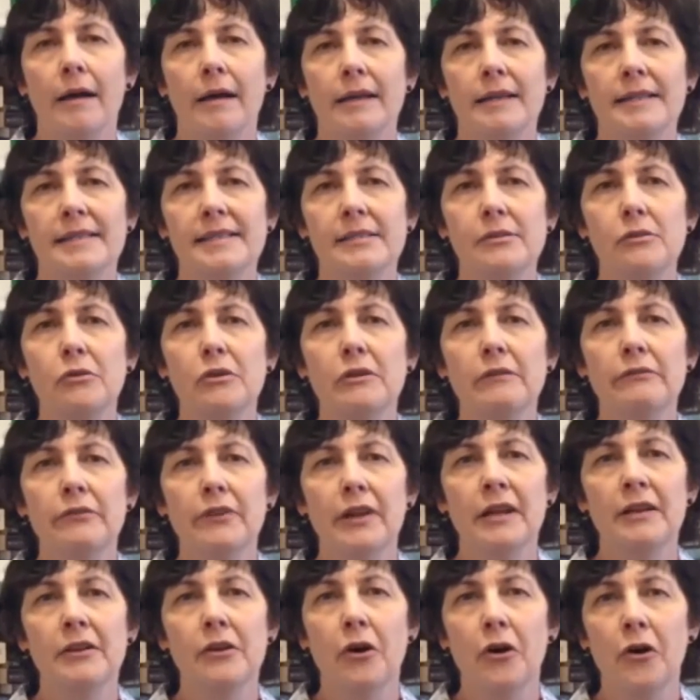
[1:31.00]
sort of
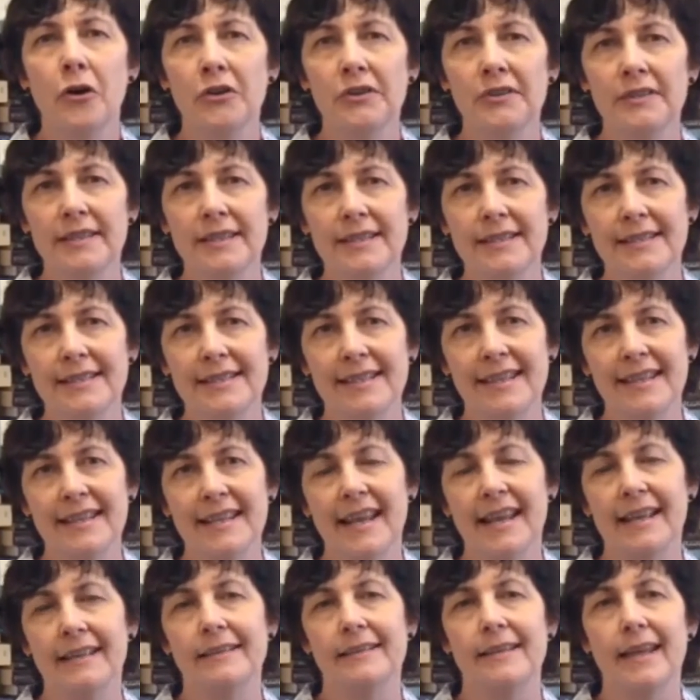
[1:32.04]
an odd
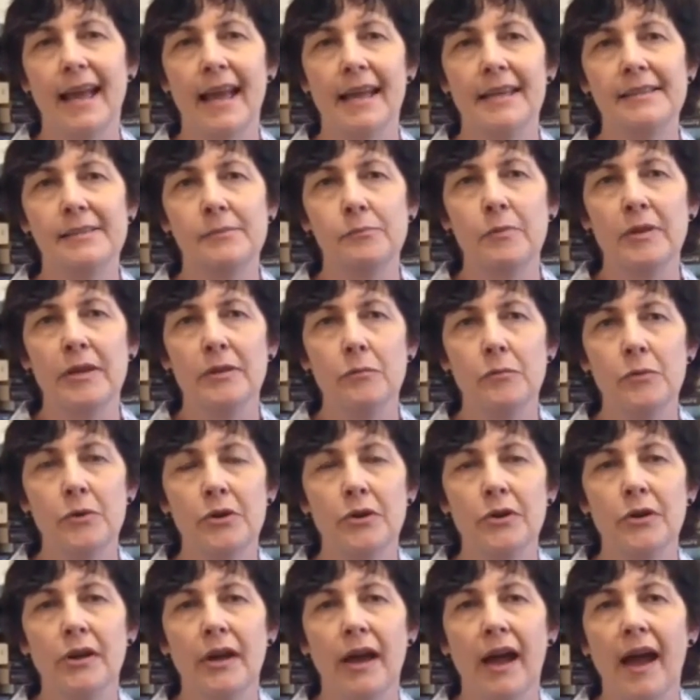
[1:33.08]
disconnect as we
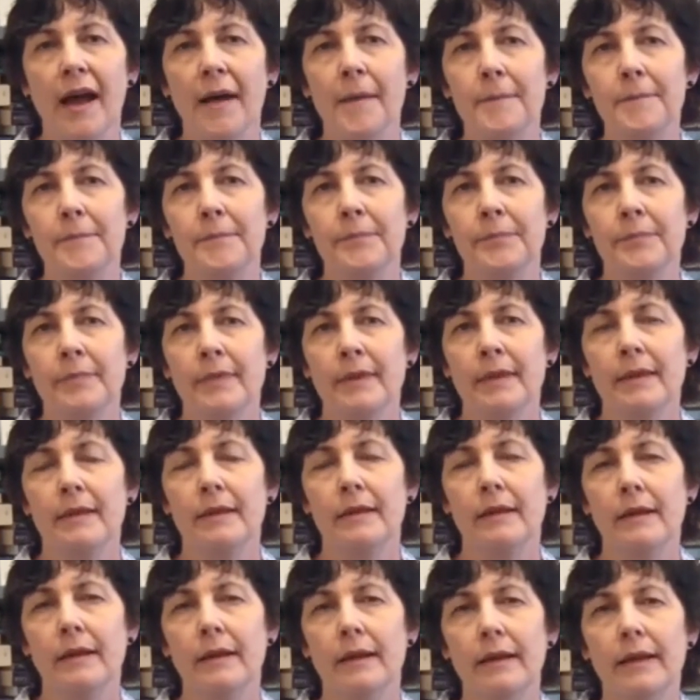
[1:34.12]
were
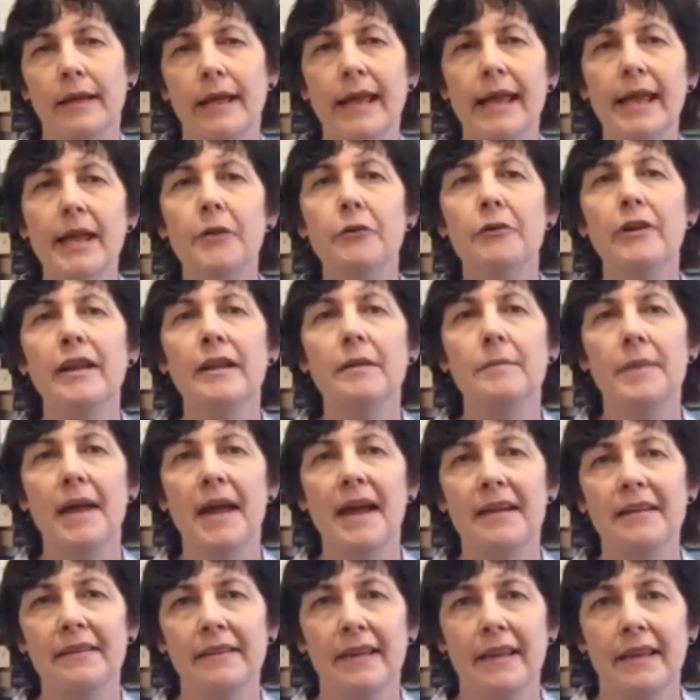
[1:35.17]
hearing
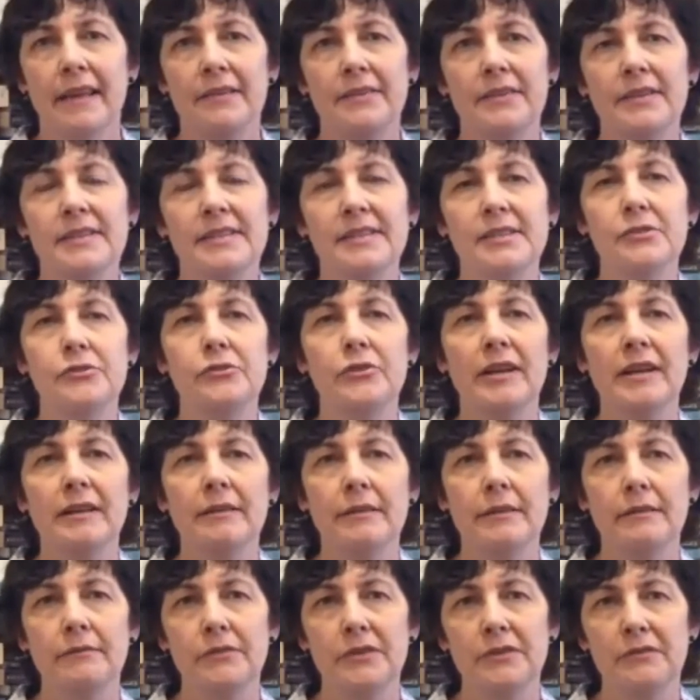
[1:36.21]
about the
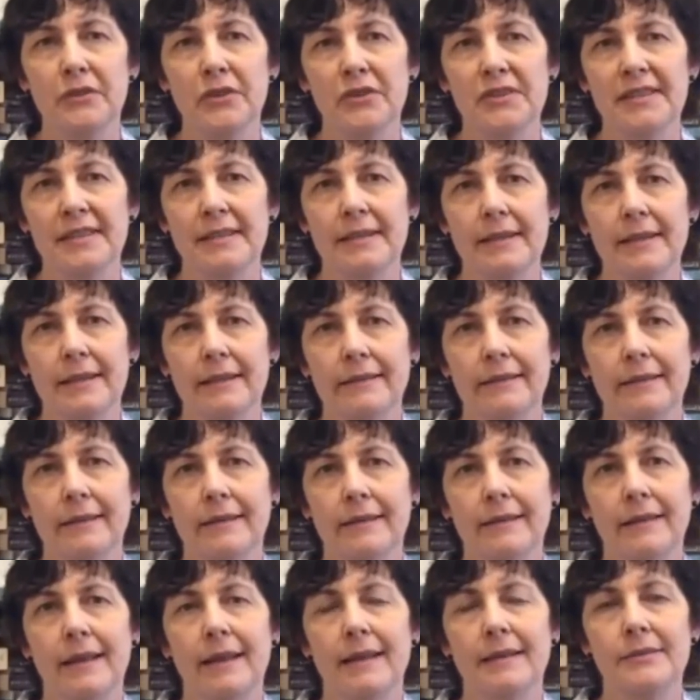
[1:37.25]
strength of diversity in the
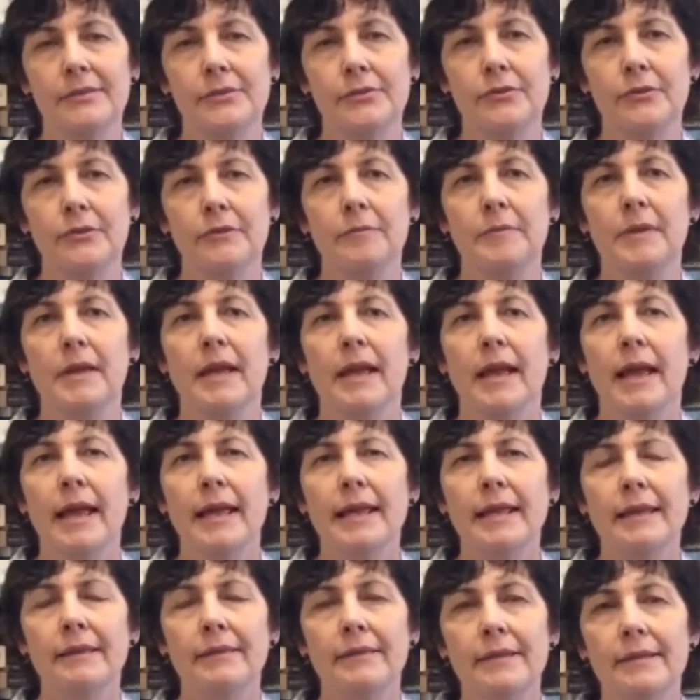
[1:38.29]
classroom,
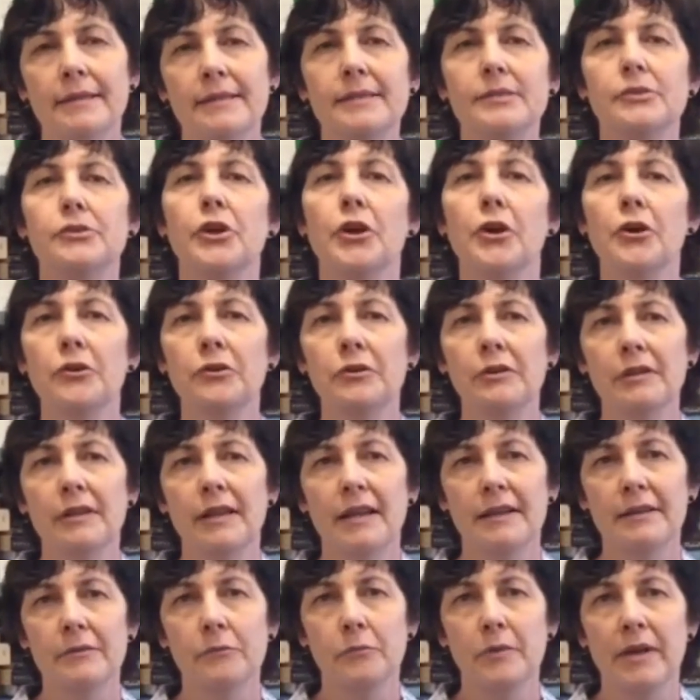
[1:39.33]
yet this total
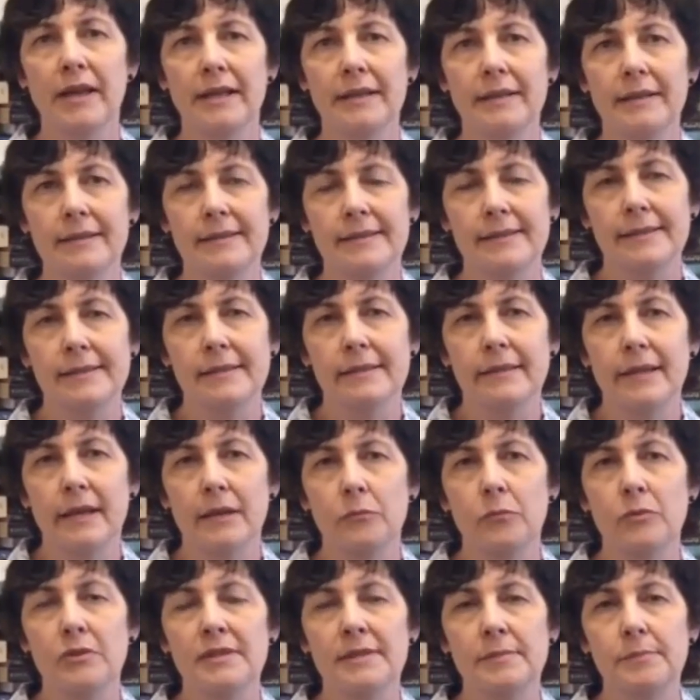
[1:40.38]
unawareness that
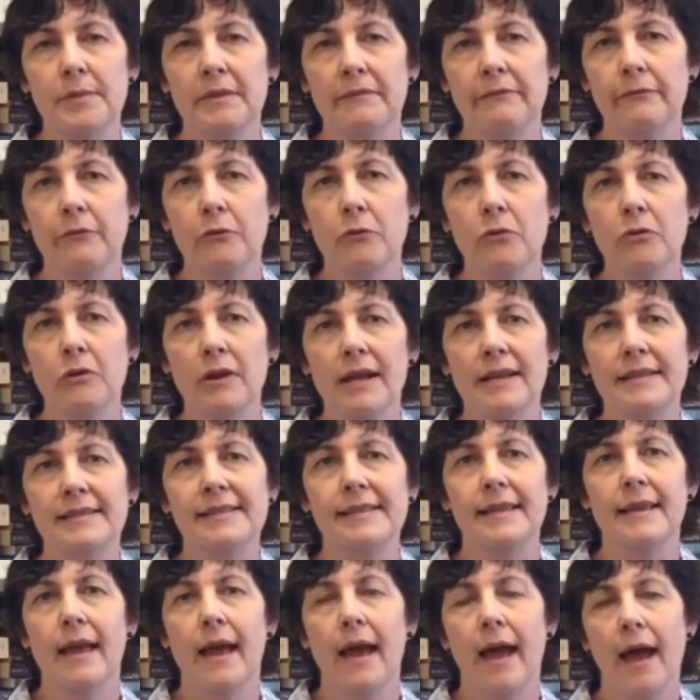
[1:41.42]
was before us
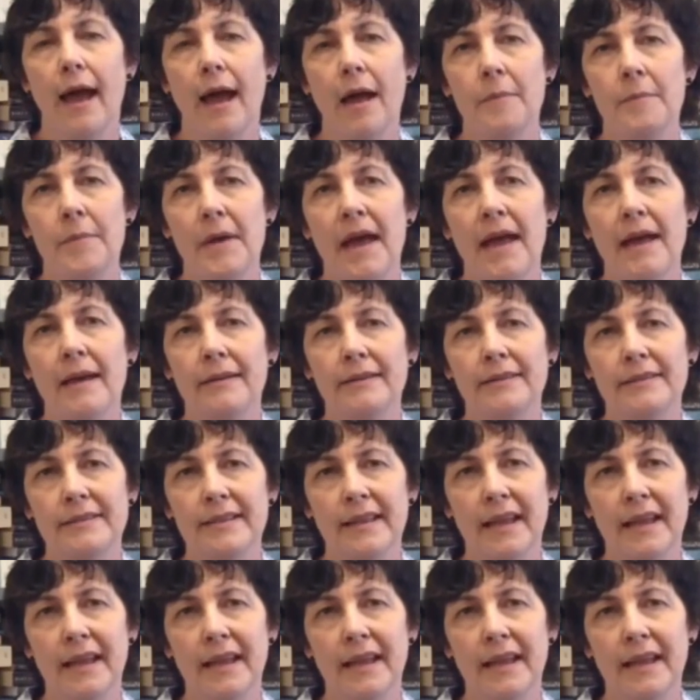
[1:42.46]
about